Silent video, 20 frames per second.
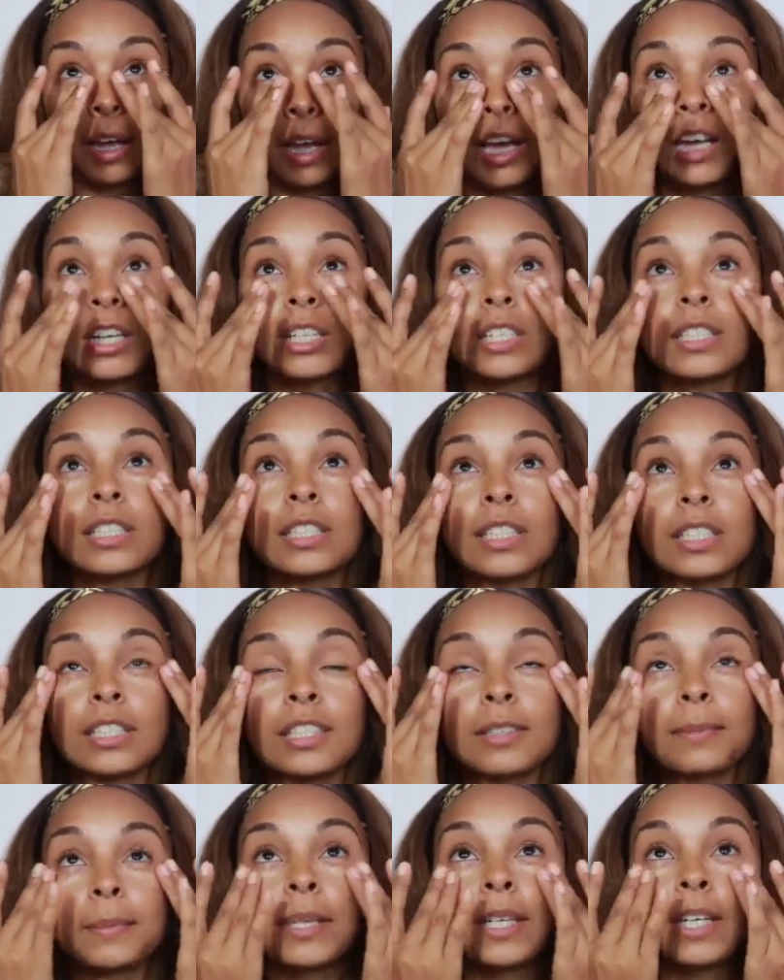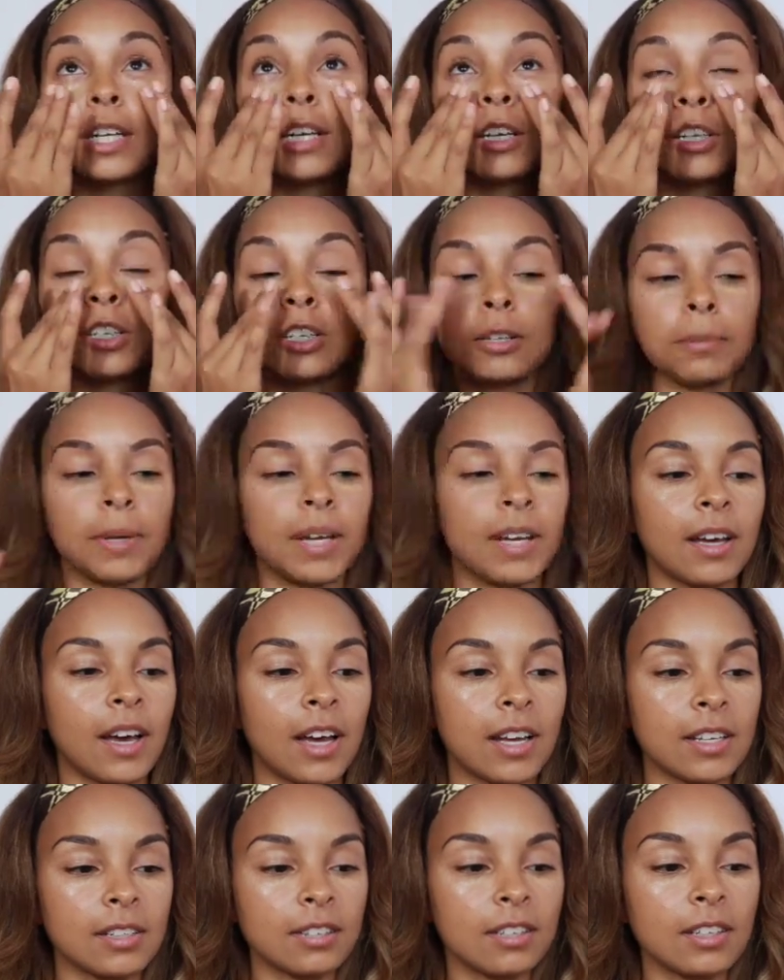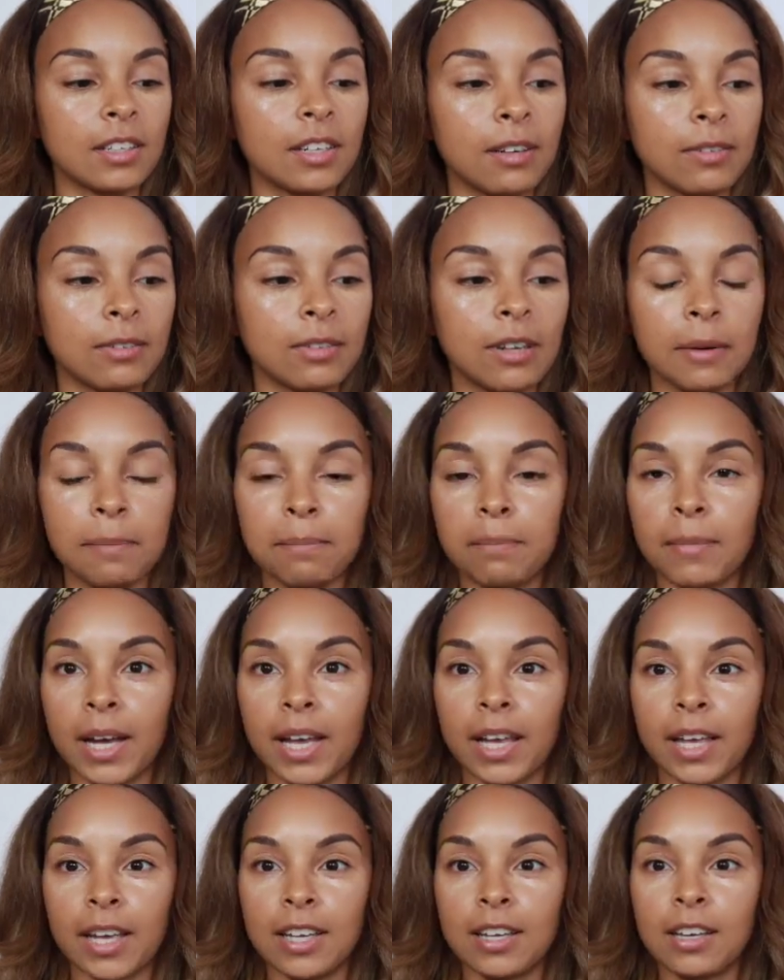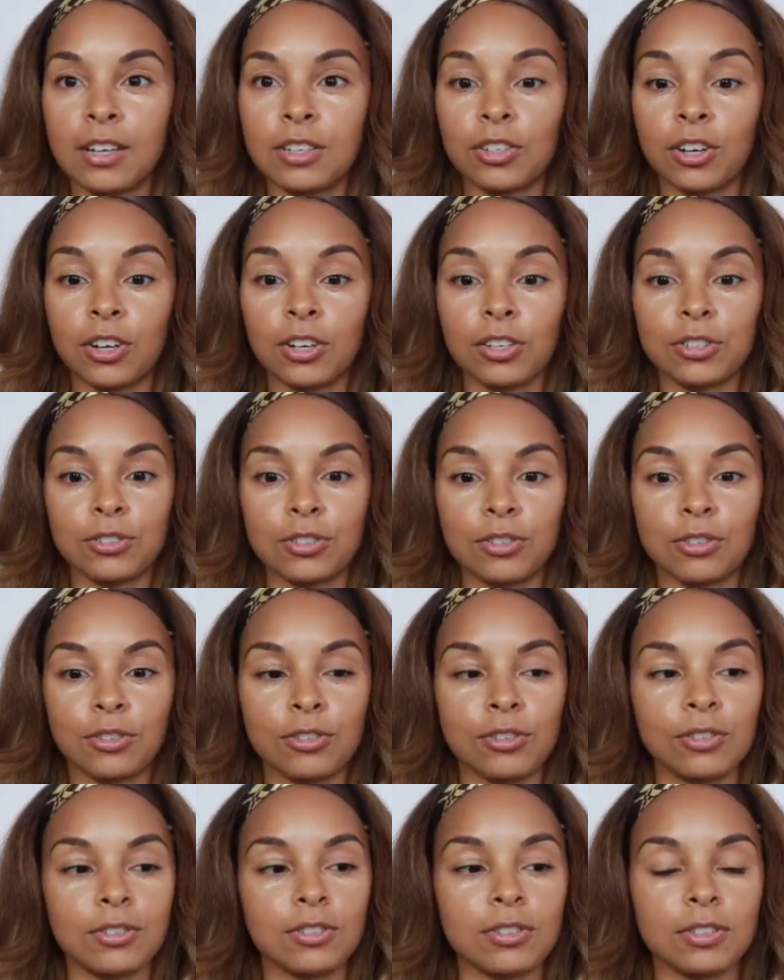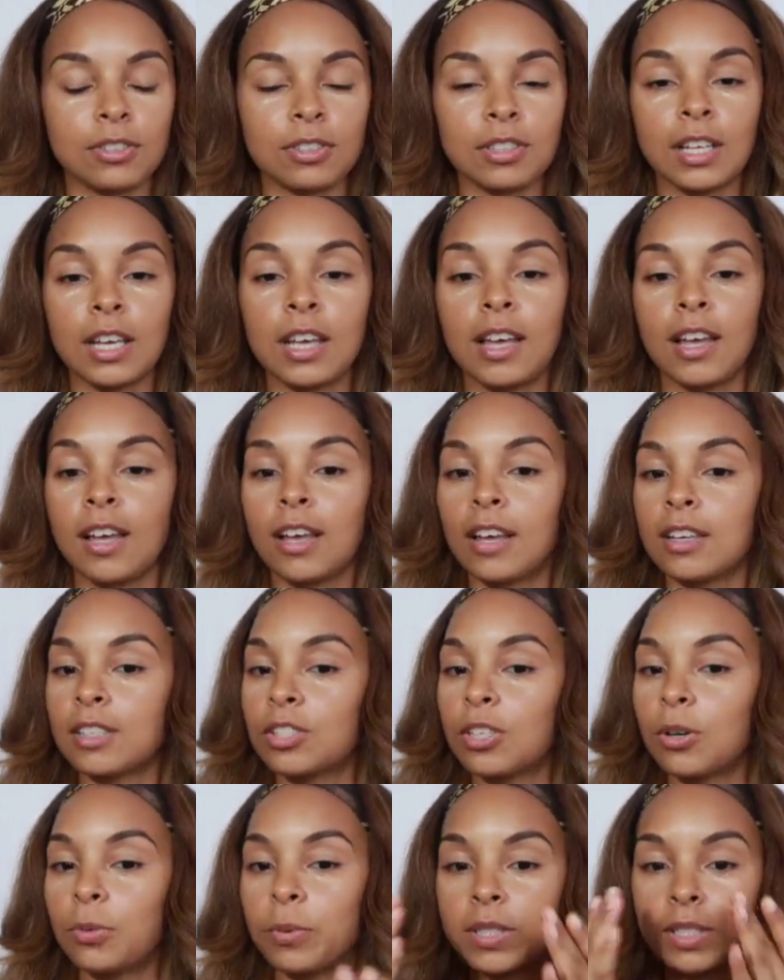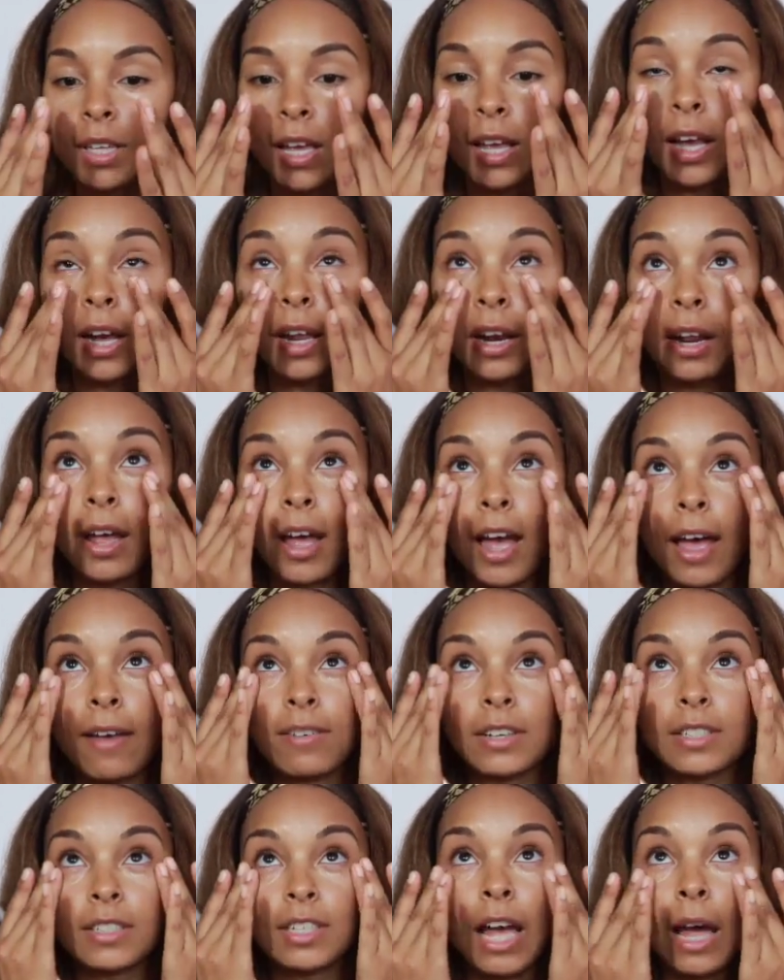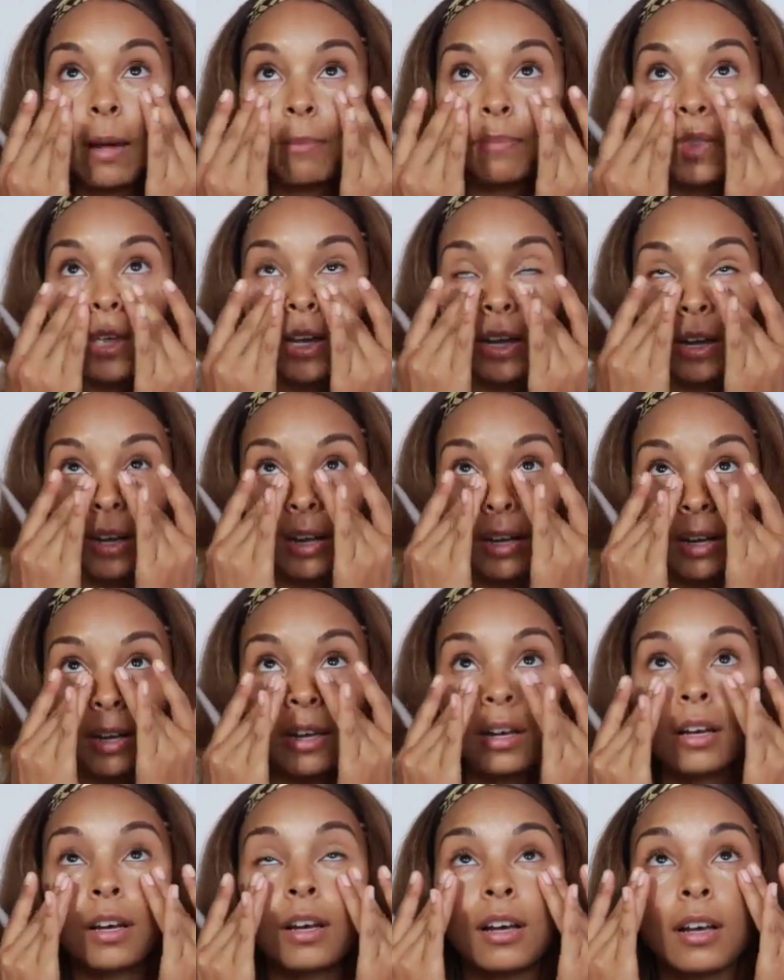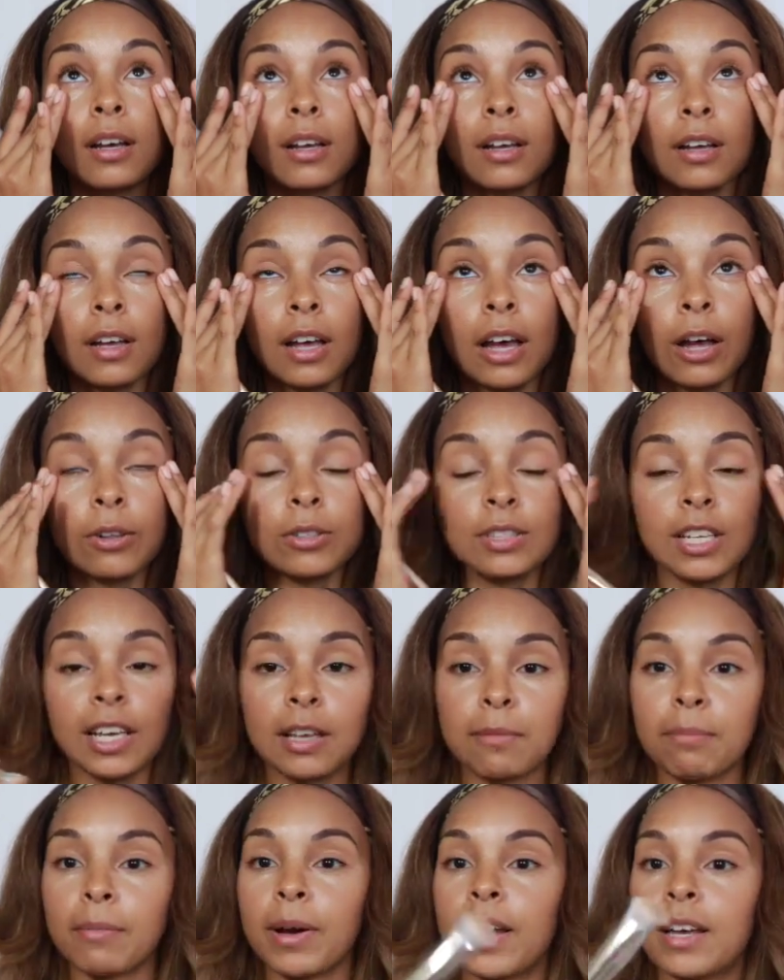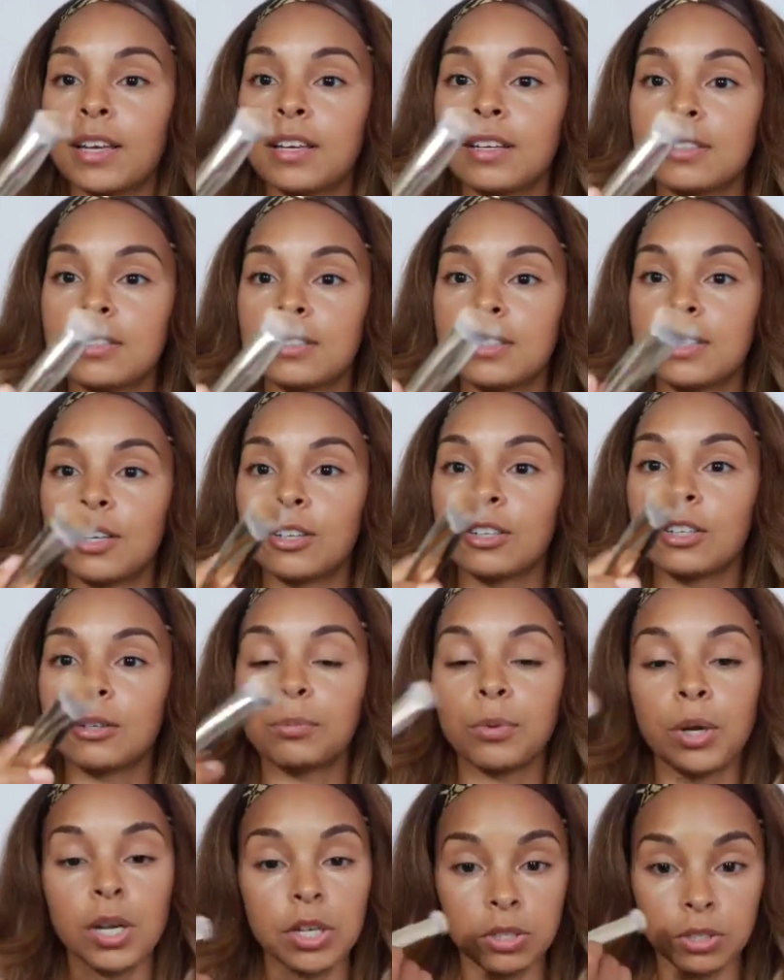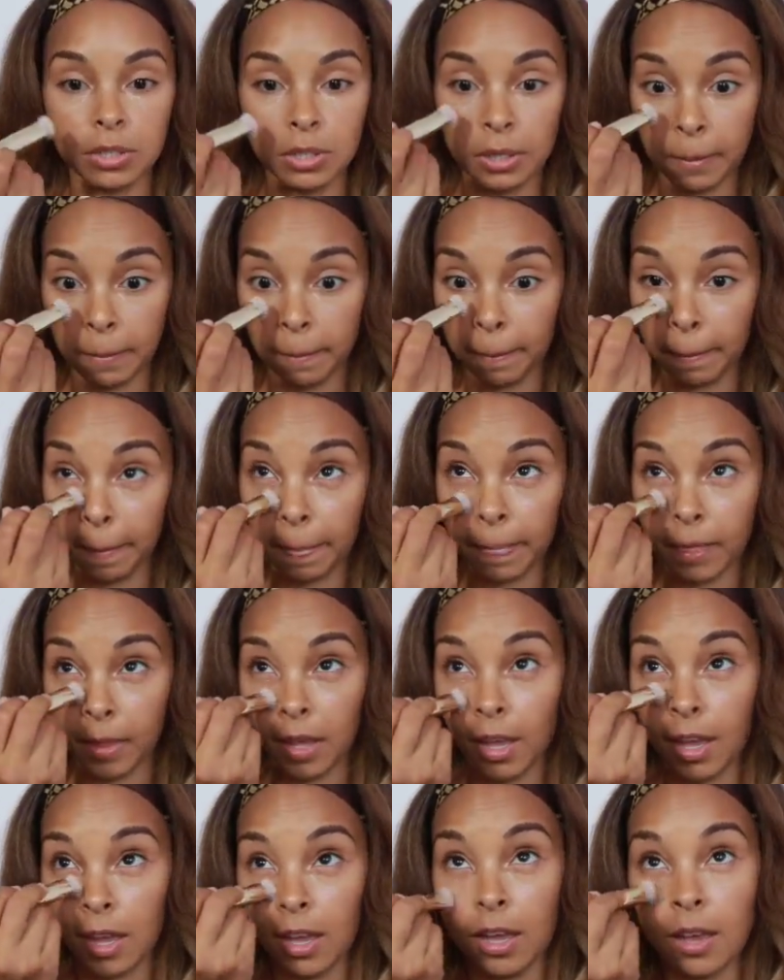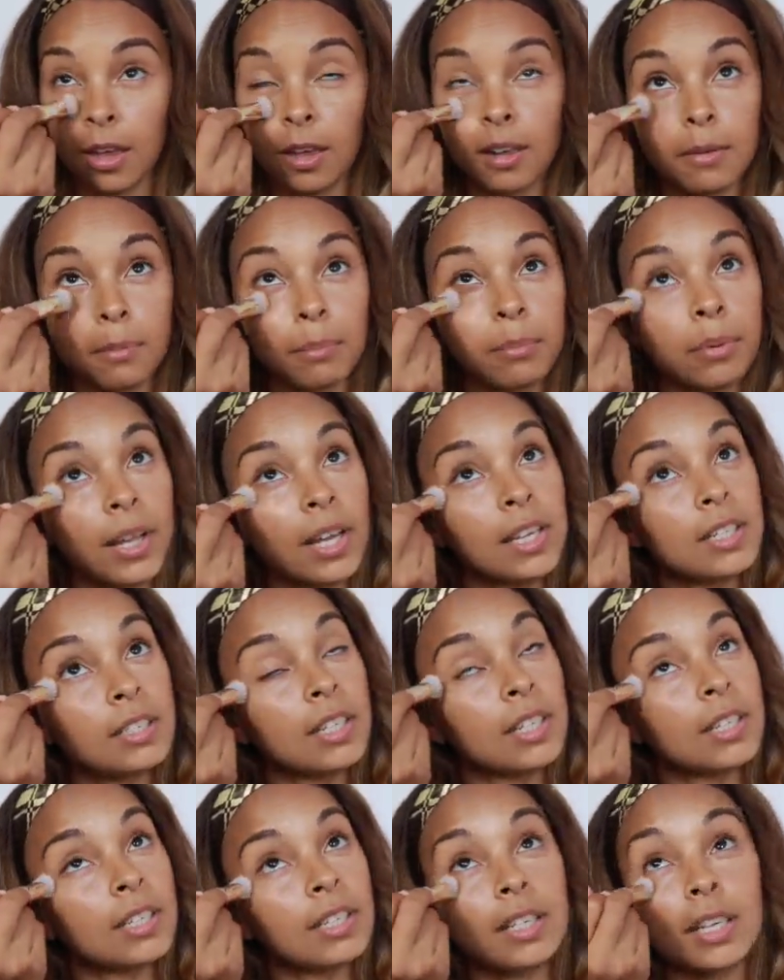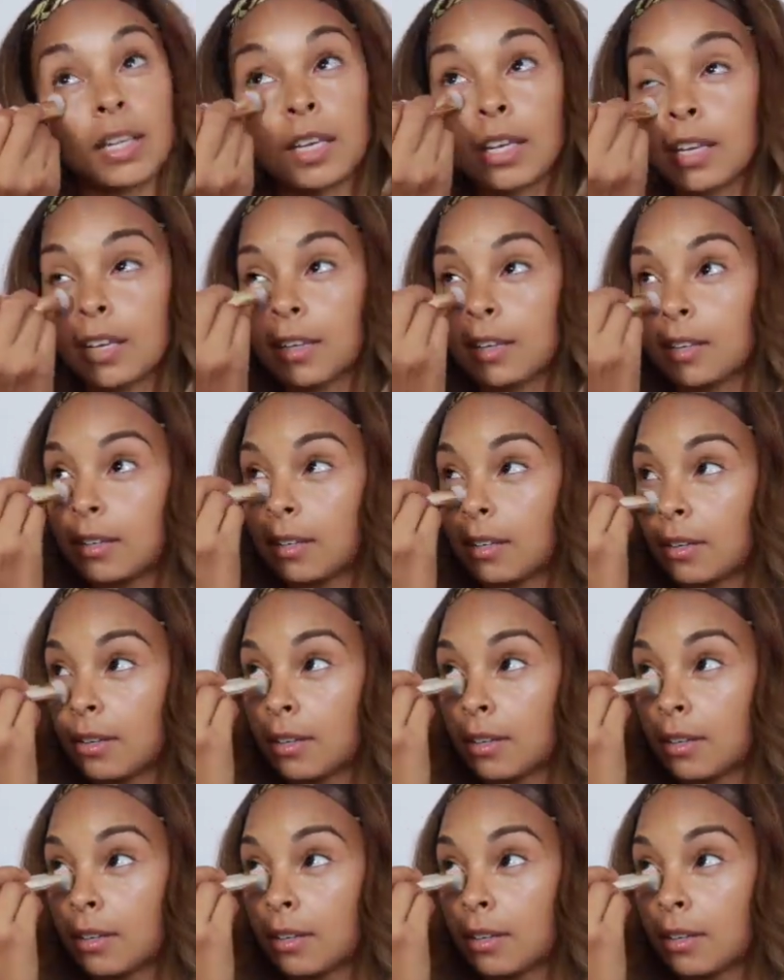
I just need to put it under my eyes to cover up my dark circles. So once I kind of have it dabbed there, I'll take my concealer brush and blend it in